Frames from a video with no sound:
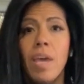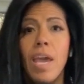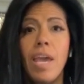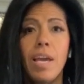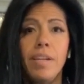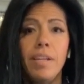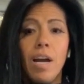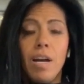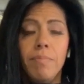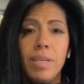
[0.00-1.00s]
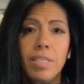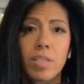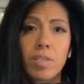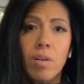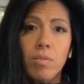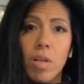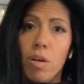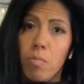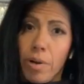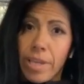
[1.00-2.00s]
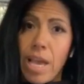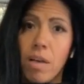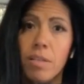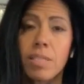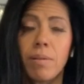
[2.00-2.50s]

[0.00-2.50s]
And it's a solo workout.